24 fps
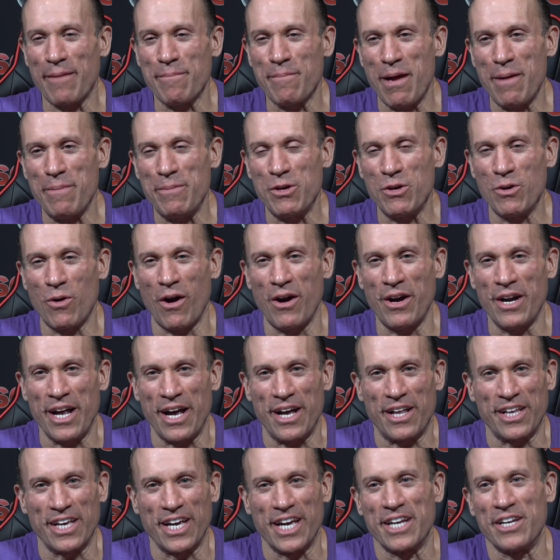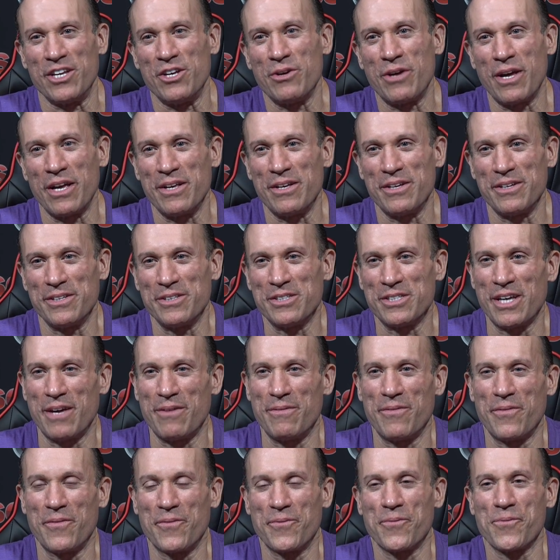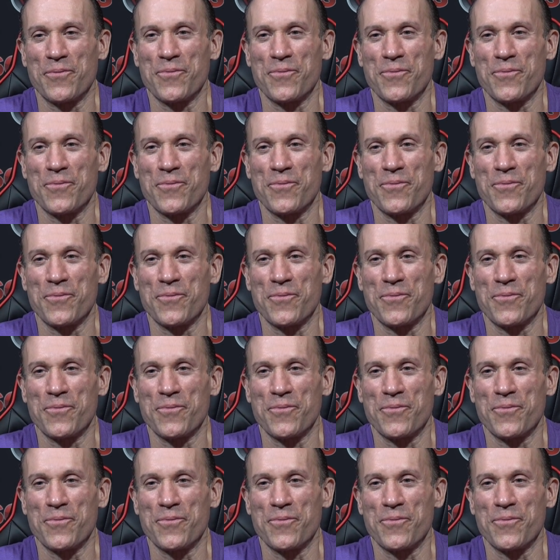Maybe you are an alien. Think, yeah, ready?